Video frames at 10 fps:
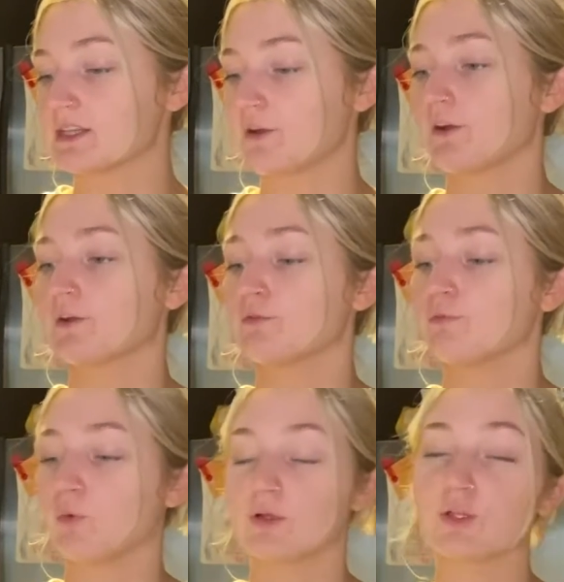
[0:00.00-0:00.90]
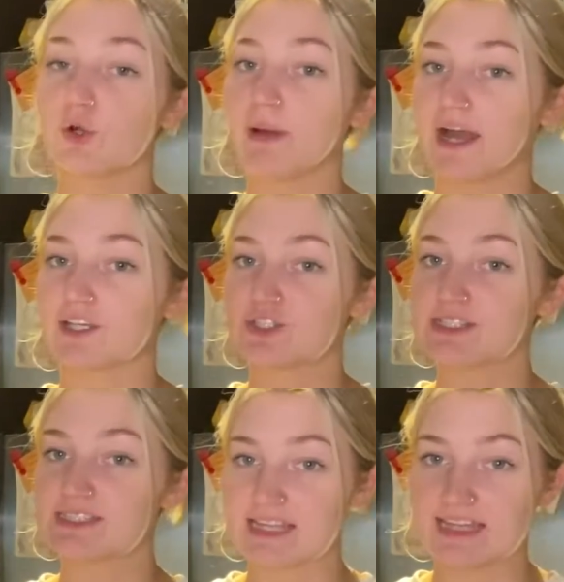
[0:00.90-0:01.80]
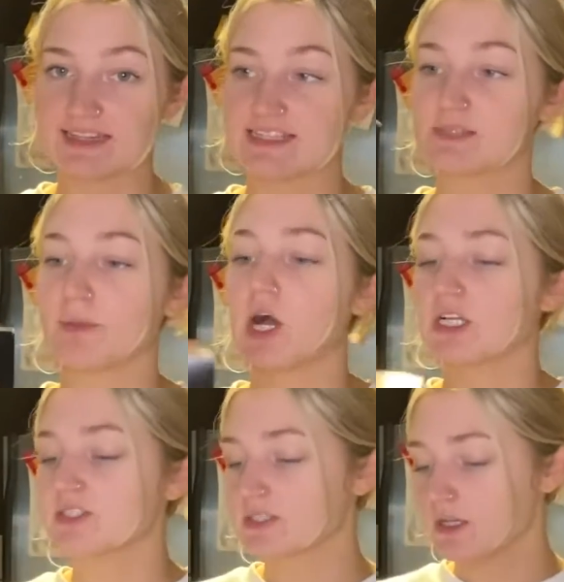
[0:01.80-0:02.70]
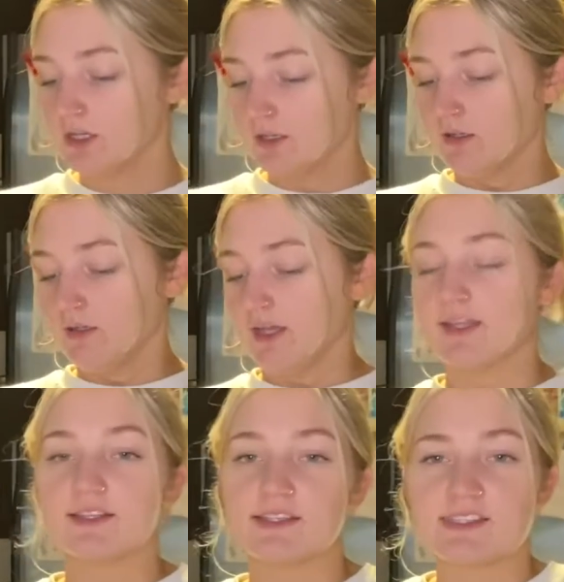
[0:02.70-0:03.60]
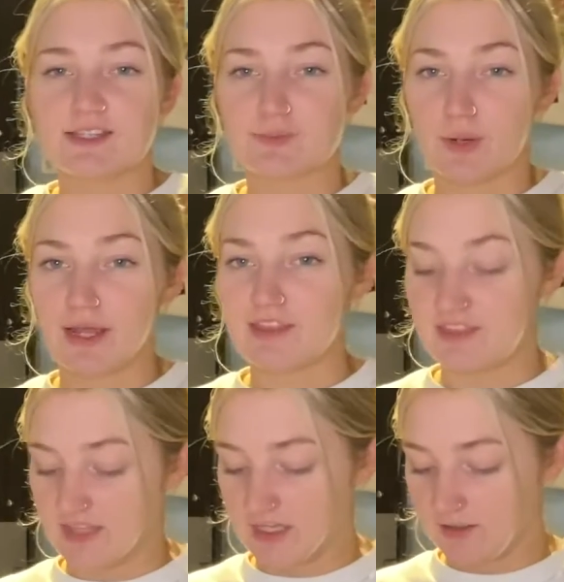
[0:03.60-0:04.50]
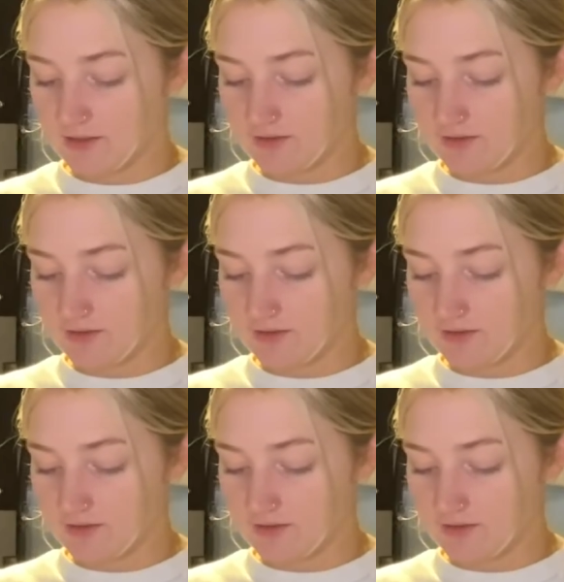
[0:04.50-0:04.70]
there are four little packages in this box. At least that's what I think.